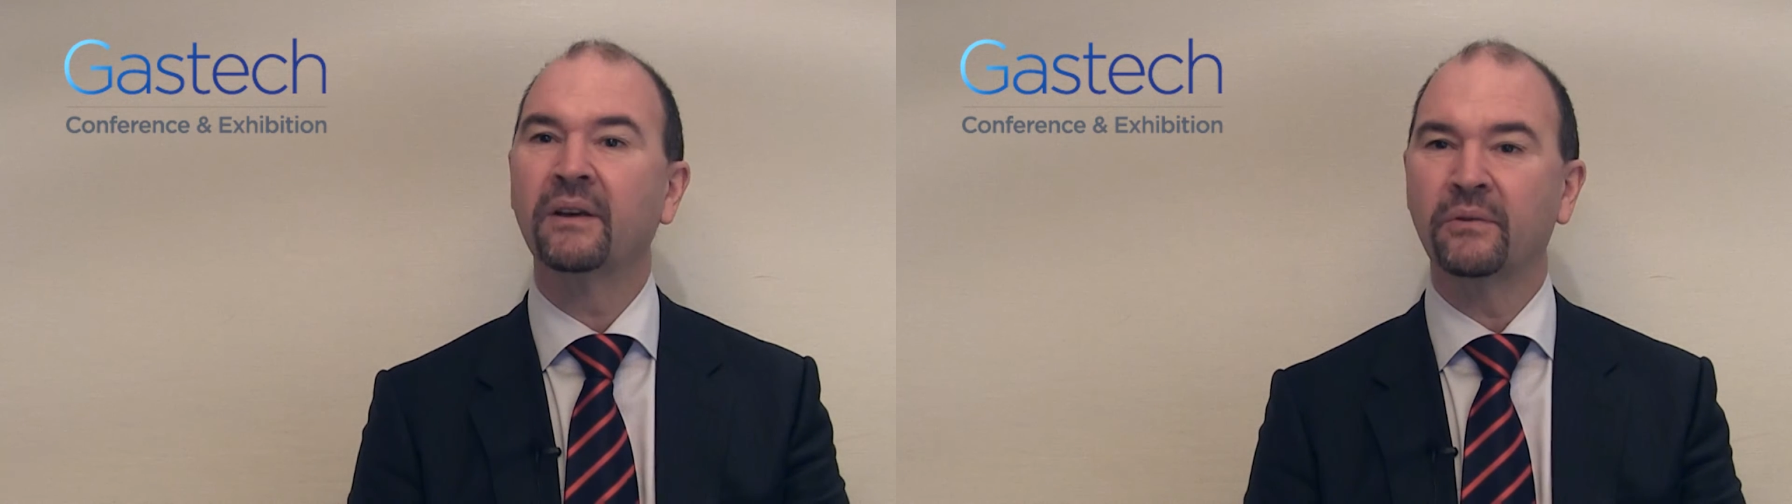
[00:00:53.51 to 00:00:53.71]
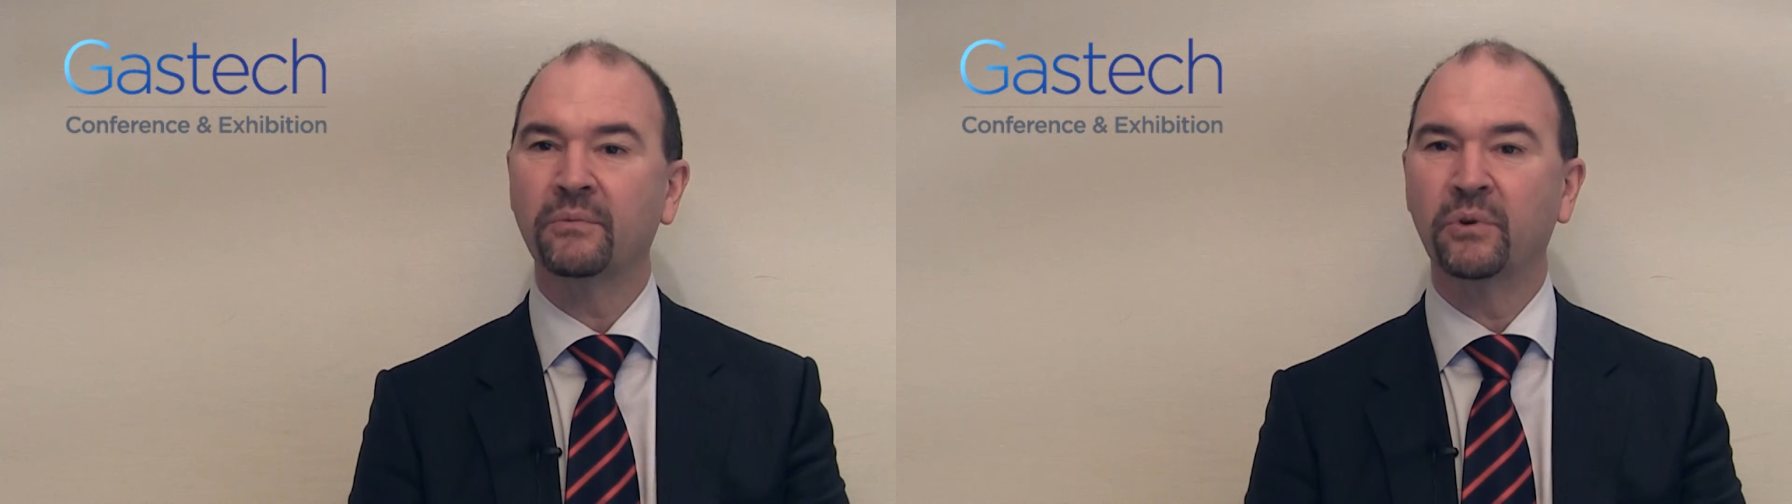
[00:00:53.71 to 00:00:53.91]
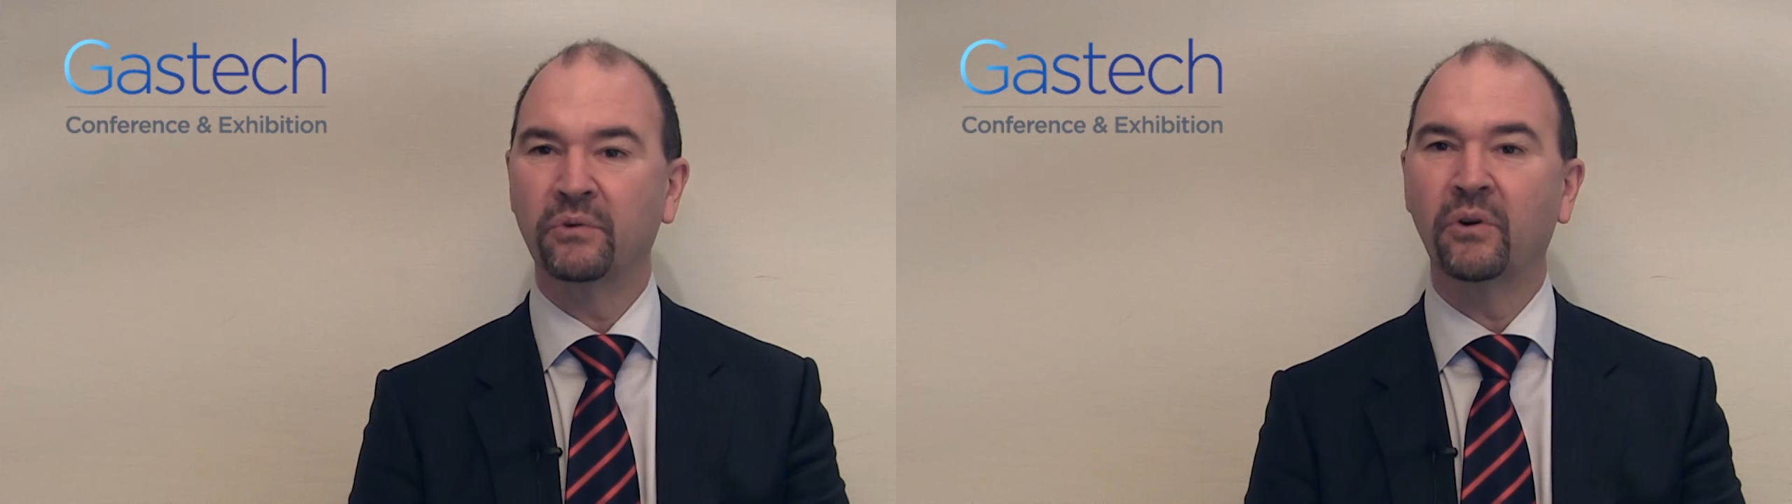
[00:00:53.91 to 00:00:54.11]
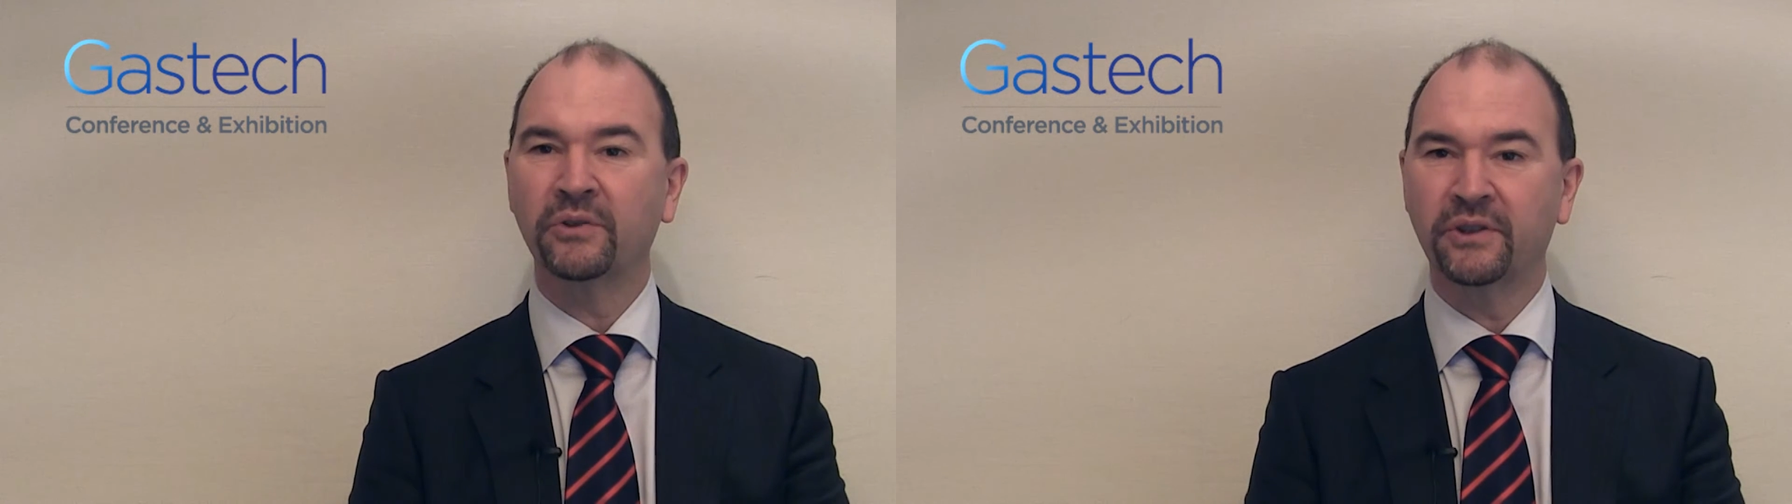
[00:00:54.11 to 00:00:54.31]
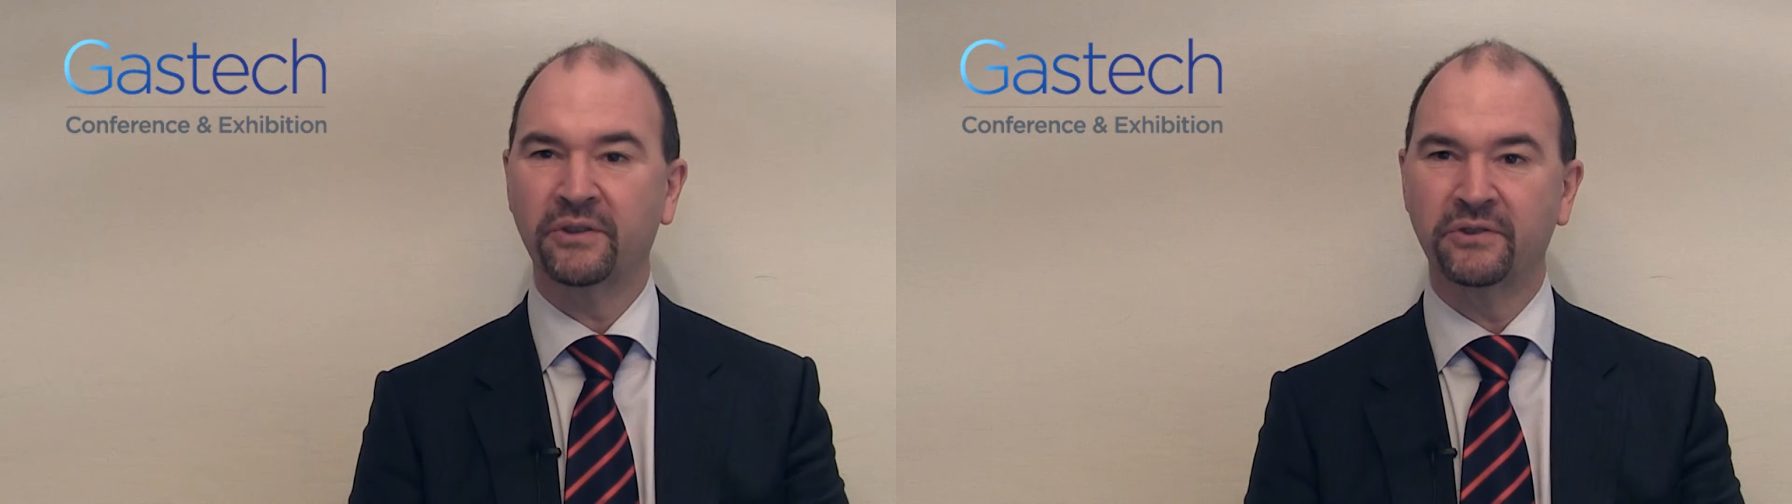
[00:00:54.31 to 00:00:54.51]
will
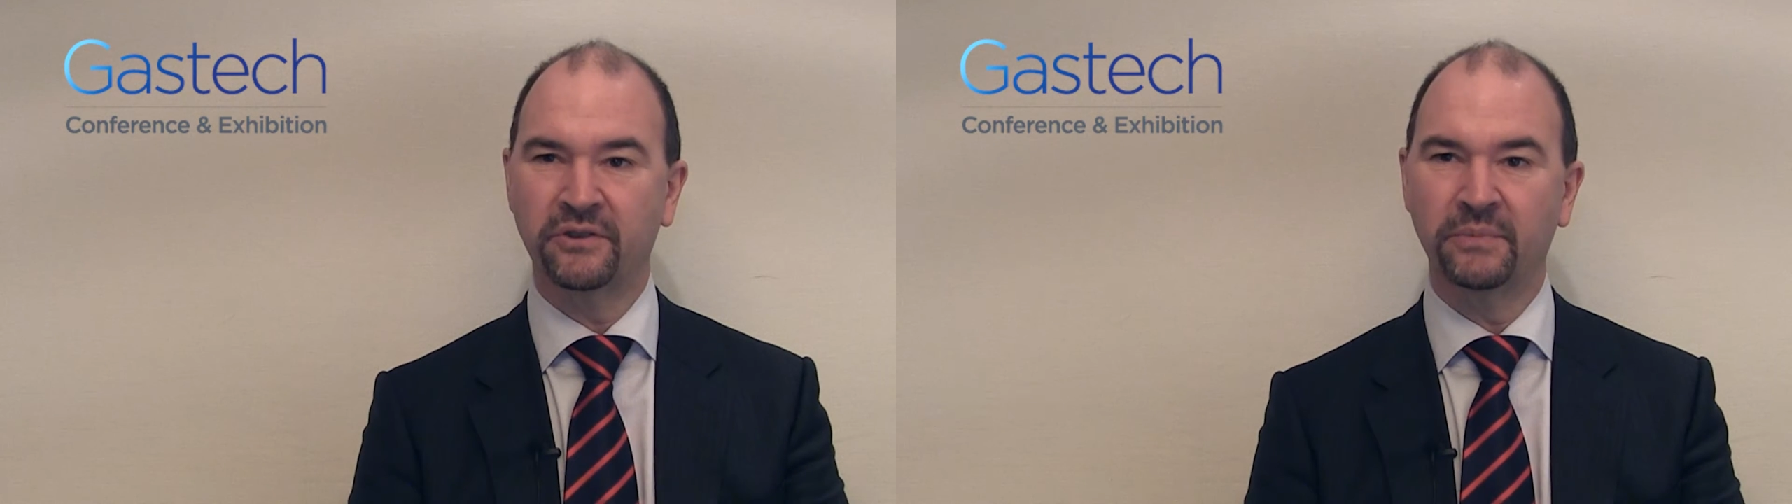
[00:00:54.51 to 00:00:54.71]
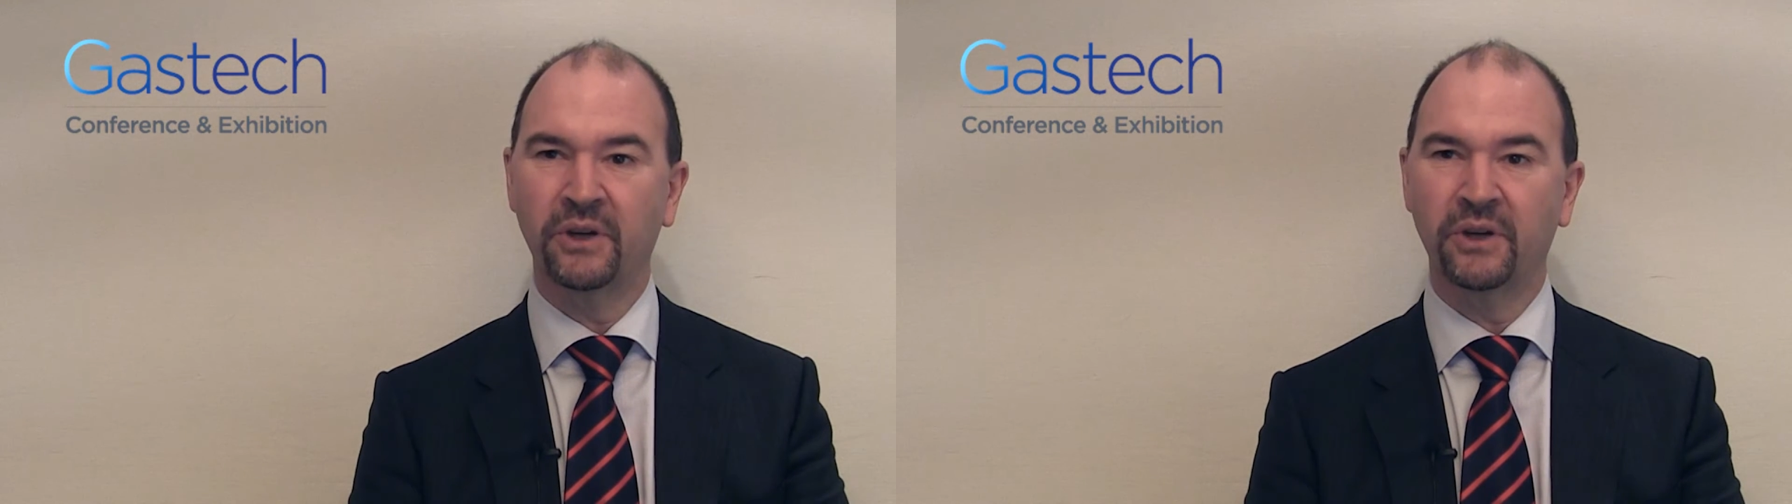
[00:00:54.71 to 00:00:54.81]
also consume